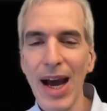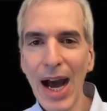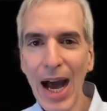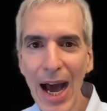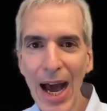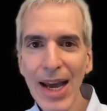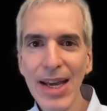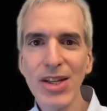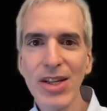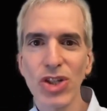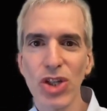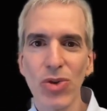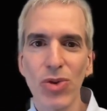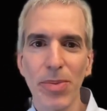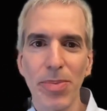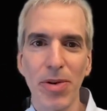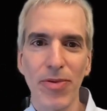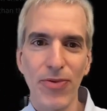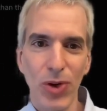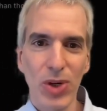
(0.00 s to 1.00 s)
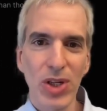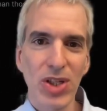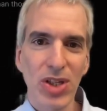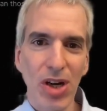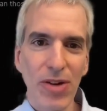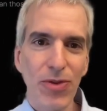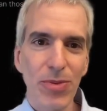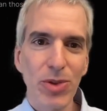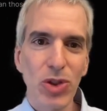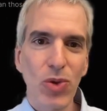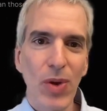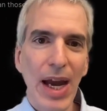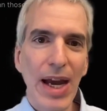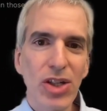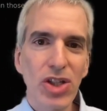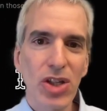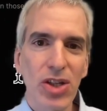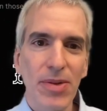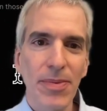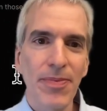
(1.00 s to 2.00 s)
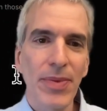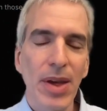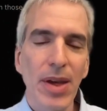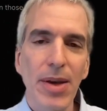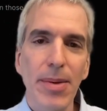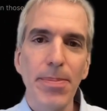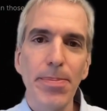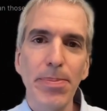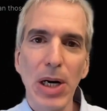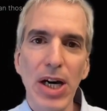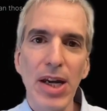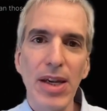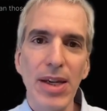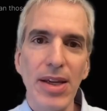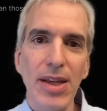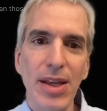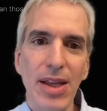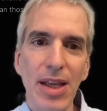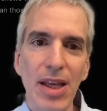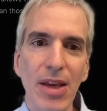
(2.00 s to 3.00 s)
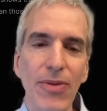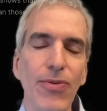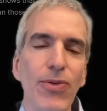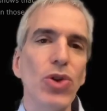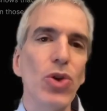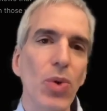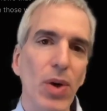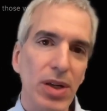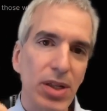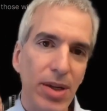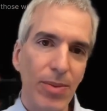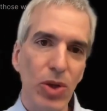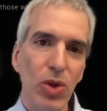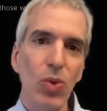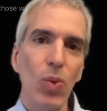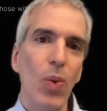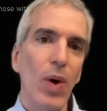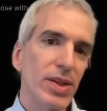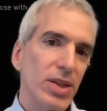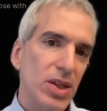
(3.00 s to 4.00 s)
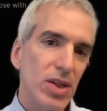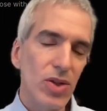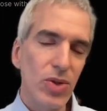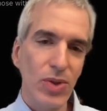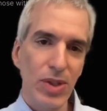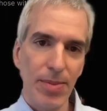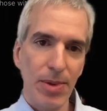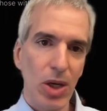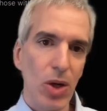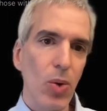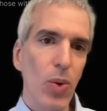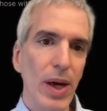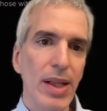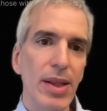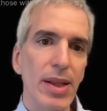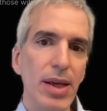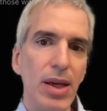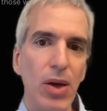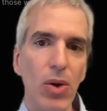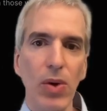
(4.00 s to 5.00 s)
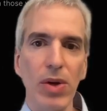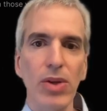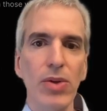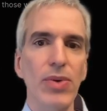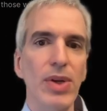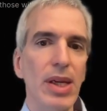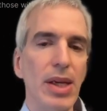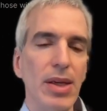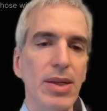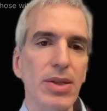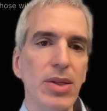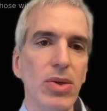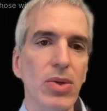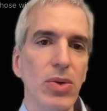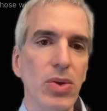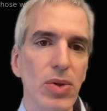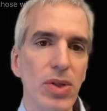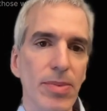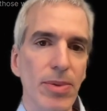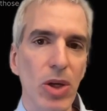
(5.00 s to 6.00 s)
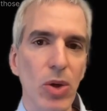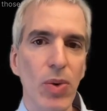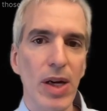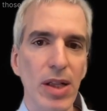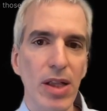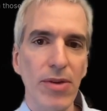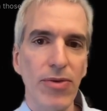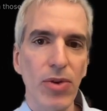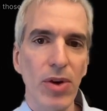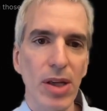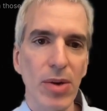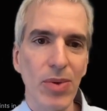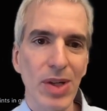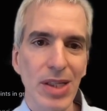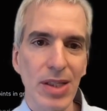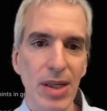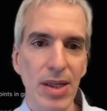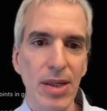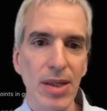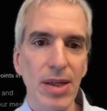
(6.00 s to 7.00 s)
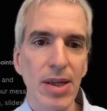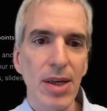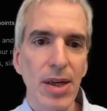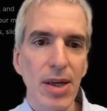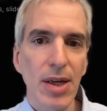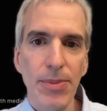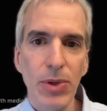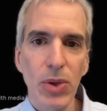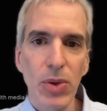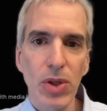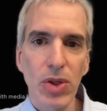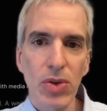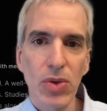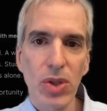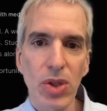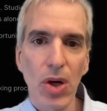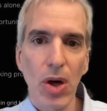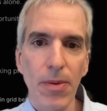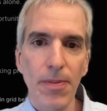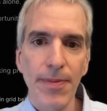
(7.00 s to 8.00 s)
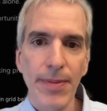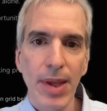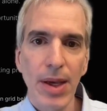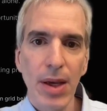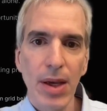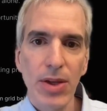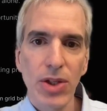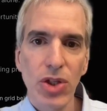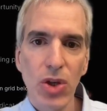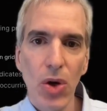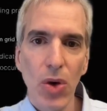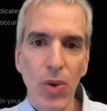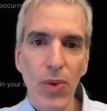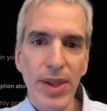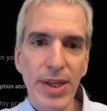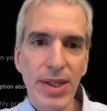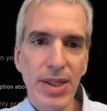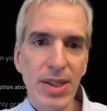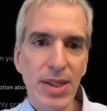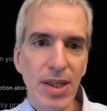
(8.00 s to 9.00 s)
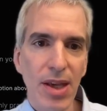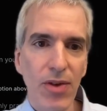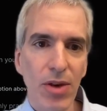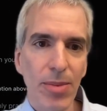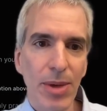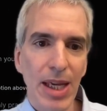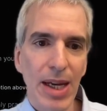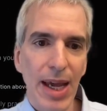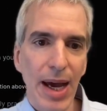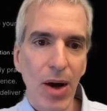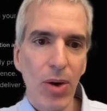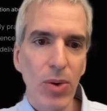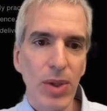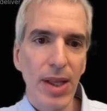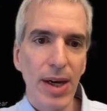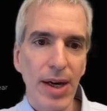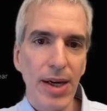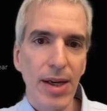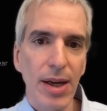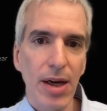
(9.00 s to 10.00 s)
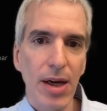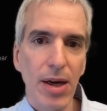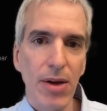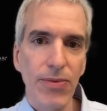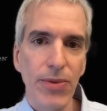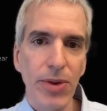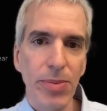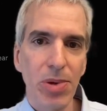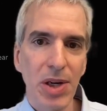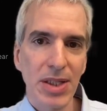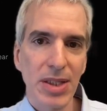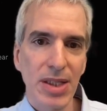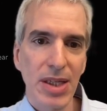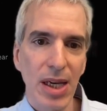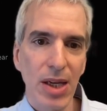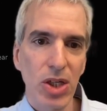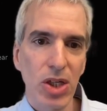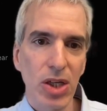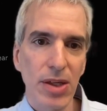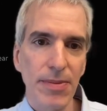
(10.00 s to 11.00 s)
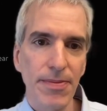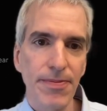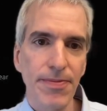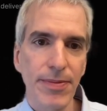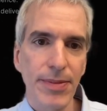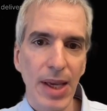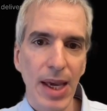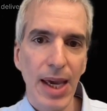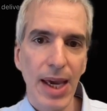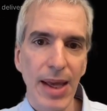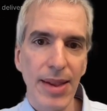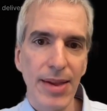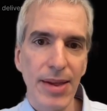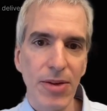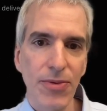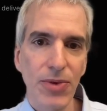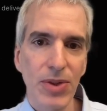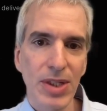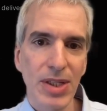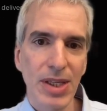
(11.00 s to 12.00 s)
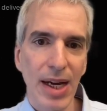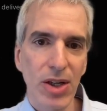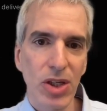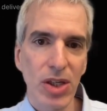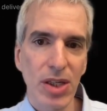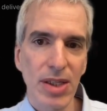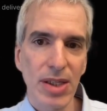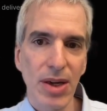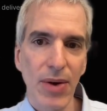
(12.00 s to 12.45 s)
I, in general, prefer to start from scratch, but if you are someone who wants to do something quickly, or you need to do something quickly for any reason, you can do so. So this is giving me an outline of the presentation and the different sections.